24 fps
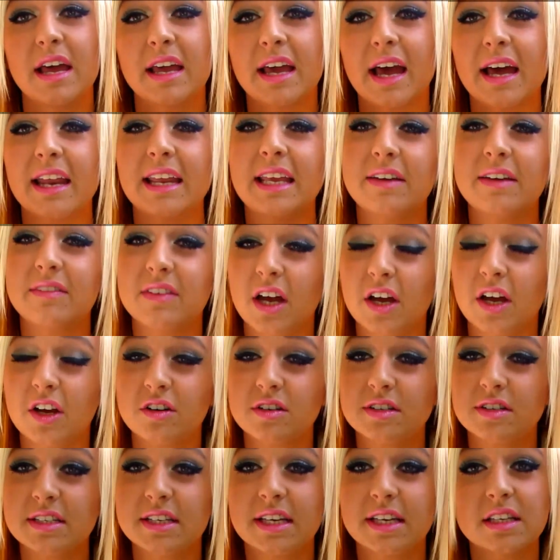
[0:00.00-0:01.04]
kind of even out
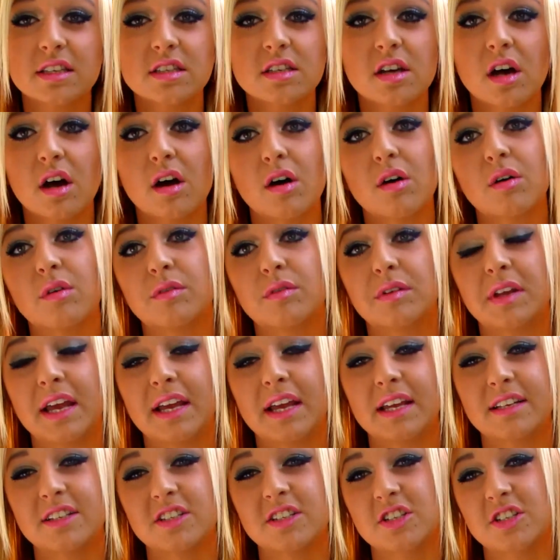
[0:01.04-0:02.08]
your skin tone
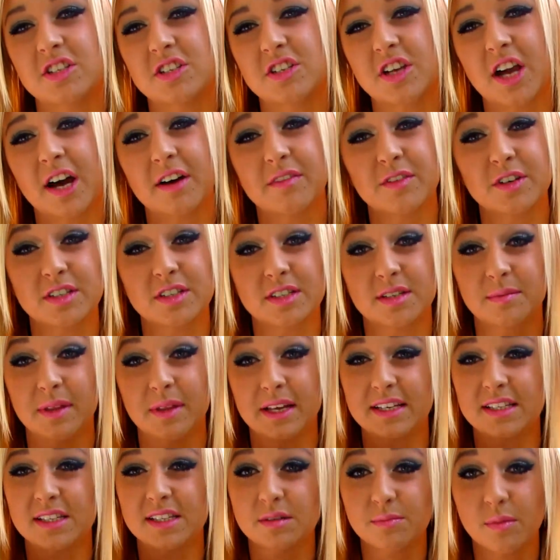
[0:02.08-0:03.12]
and cover some
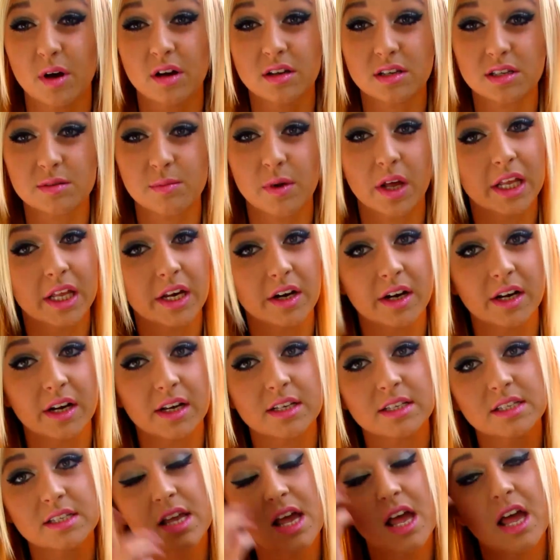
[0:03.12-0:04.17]
like small
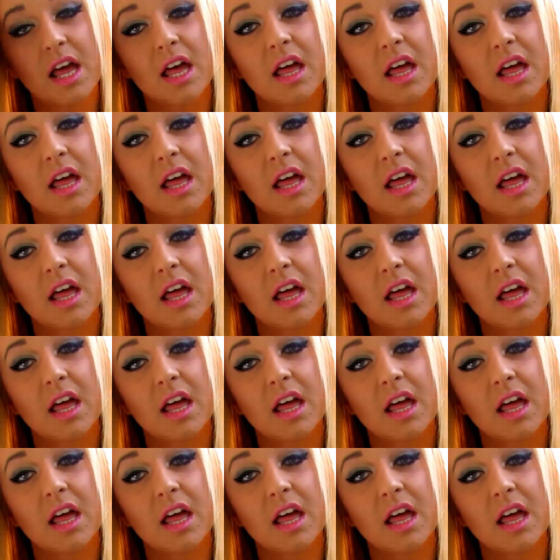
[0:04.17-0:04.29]
areas.